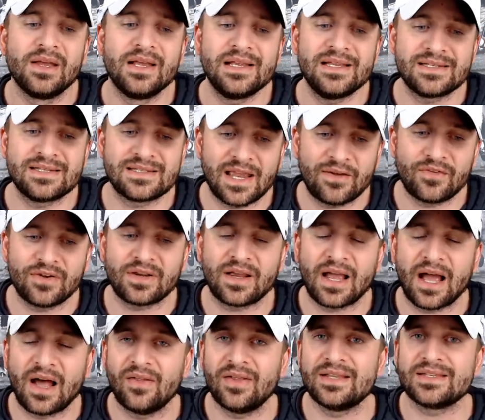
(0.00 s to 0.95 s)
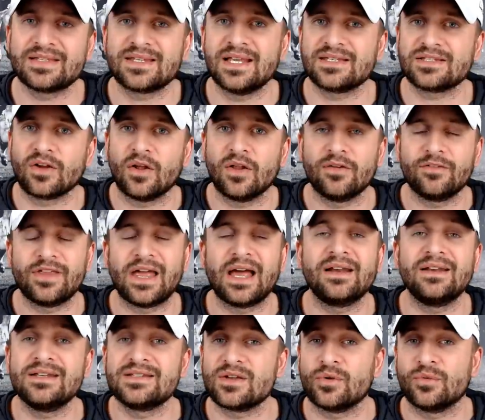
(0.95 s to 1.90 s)
Zaven Collins hits all of that,
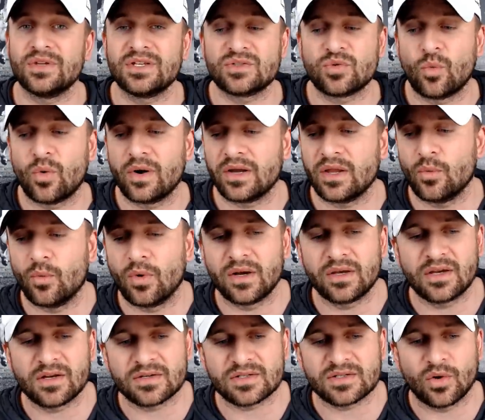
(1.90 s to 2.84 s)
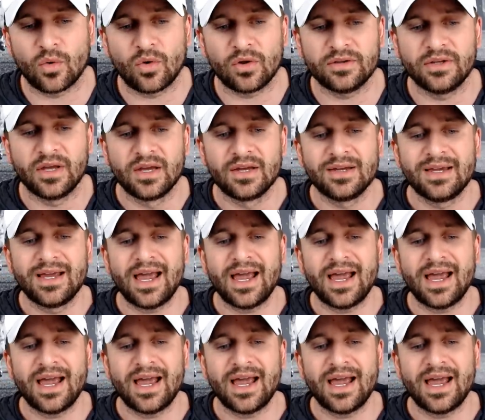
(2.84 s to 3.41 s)
and he's only 21 years old.